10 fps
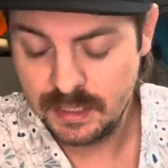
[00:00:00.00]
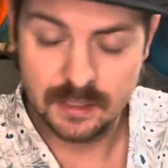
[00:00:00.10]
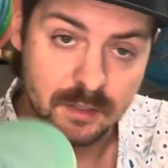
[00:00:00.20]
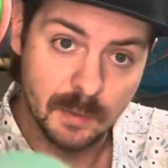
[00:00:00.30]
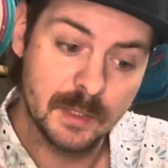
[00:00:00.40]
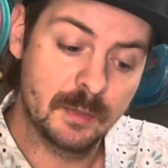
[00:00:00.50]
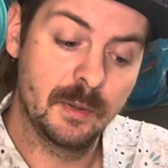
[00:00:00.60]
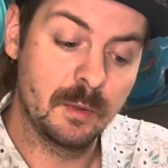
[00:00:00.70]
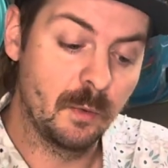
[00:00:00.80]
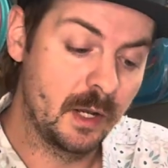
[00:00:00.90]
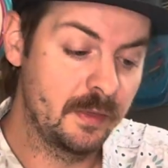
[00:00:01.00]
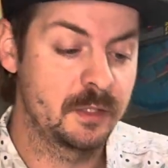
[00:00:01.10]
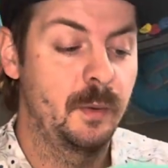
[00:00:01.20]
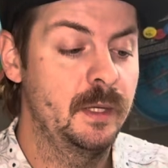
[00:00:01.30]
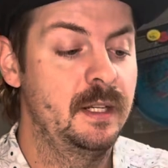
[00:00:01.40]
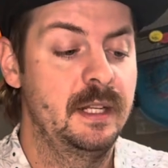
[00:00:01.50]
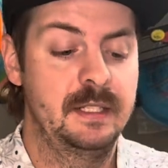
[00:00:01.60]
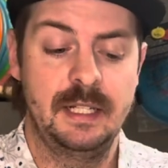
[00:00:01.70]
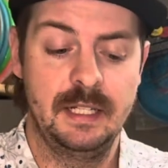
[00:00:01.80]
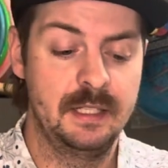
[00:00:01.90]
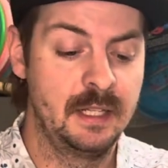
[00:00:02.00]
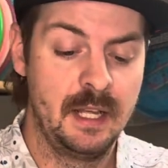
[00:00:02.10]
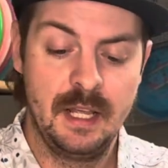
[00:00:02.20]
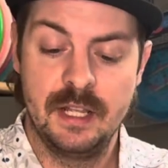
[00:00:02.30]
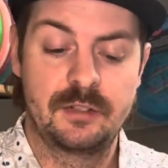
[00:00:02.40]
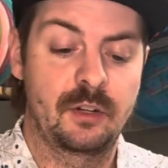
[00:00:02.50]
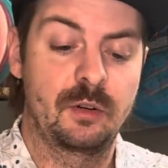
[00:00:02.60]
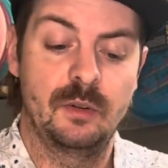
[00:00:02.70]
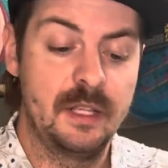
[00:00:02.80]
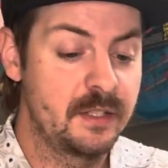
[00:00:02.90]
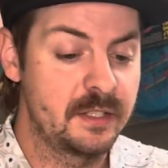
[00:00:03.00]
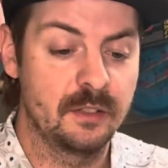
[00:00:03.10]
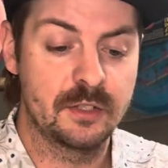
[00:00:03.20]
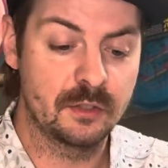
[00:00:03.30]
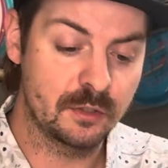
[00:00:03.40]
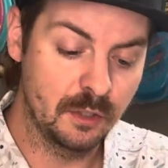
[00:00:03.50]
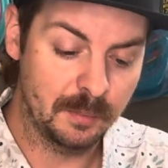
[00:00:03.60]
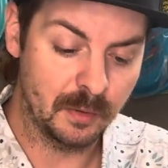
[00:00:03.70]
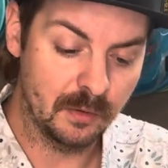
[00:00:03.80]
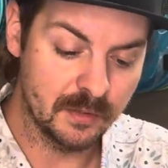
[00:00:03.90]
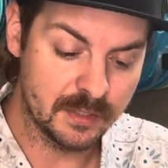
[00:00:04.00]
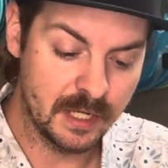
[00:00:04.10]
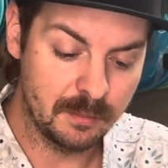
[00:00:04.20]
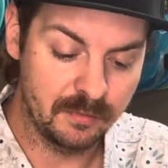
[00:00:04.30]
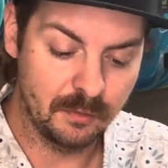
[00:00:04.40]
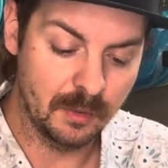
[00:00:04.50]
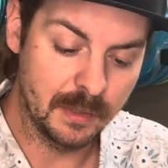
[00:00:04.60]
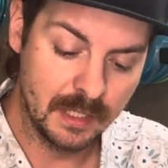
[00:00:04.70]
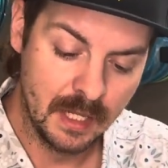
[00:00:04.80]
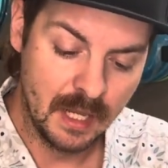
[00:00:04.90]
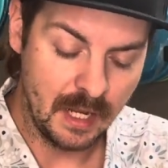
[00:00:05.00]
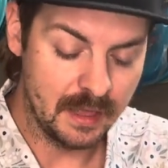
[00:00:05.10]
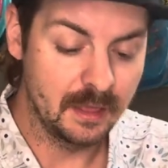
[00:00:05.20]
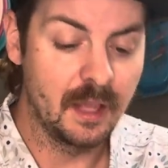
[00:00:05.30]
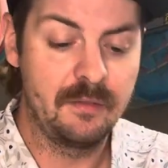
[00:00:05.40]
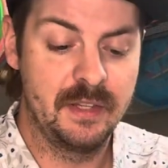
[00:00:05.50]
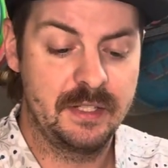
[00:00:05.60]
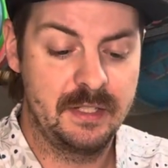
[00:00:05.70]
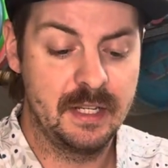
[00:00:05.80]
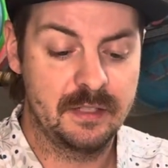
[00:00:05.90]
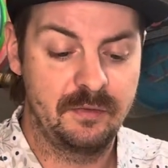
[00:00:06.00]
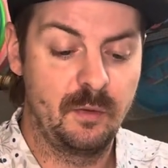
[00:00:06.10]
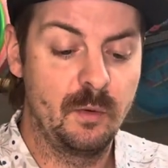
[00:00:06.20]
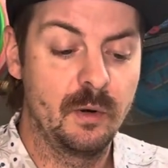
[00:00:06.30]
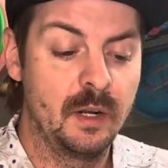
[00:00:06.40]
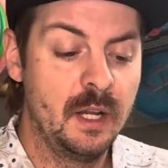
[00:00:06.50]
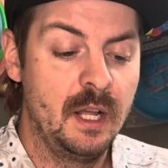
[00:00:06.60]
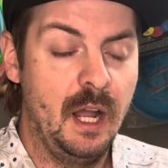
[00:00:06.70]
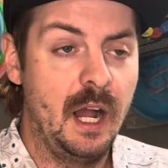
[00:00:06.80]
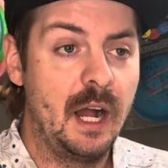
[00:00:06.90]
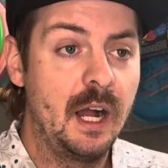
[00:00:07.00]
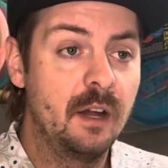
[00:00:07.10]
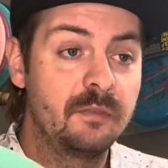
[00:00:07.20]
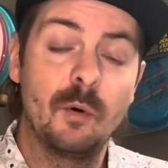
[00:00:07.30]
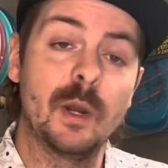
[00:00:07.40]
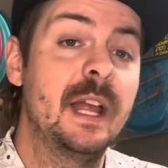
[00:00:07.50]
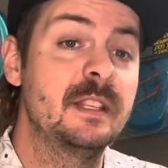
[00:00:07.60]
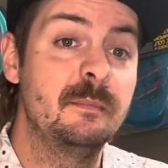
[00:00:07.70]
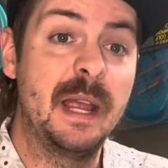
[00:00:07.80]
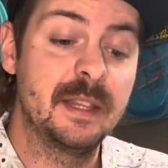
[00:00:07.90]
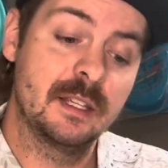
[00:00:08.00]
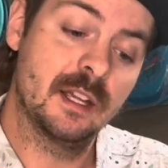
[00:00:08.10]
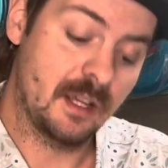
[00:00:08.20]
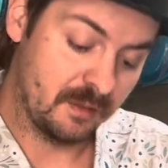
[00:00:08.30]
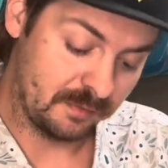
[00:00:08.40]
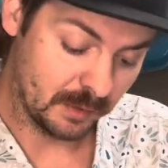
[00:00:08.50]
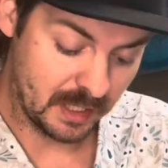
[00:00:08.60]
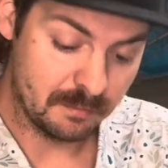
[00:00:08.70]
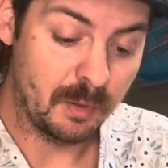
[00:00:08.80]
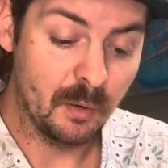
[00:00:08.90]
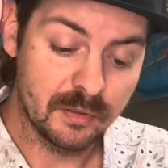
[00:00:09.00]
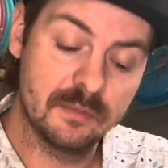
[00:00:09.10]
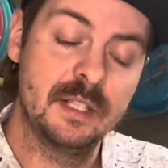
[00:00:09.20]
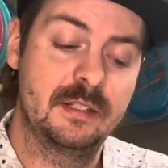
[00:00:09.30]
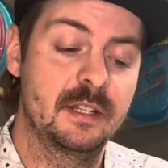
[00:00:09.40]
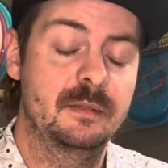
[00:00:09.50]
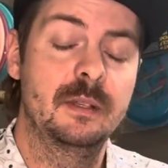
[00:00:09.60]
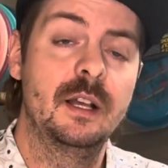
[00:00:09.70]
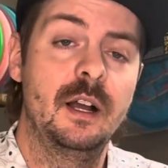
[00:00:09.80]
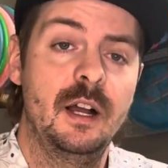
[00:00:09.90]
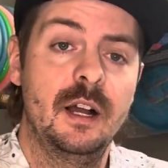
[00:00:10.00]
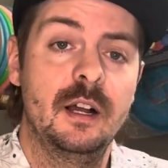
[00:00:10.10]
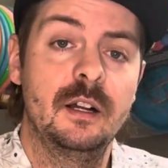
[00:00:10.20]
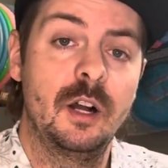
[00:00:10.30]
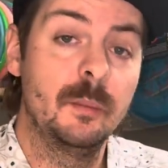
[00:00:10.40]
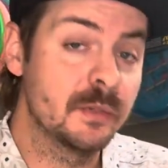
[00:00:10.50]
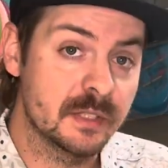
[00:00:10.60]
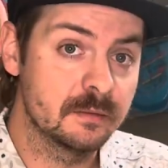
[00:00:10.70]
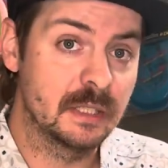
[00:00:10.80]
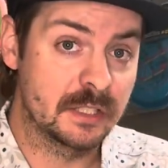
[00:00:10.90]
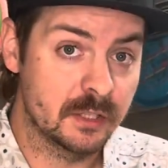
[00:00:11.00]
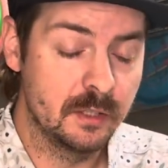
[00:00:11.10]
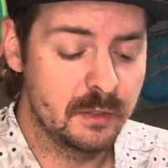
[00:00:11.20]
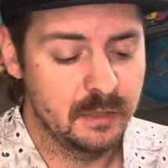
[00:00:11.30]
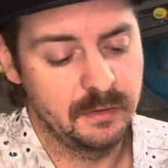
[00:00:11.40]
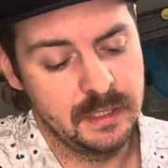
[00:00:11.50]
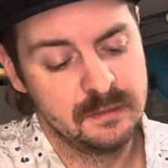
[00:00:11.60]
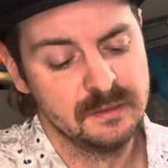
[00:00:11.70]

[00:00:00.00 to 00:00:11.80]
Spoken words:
and 2021. The 2019 is still super overstable for me. I love this disc for forehands mainly. I'll forehand both of these discs almost exclusively.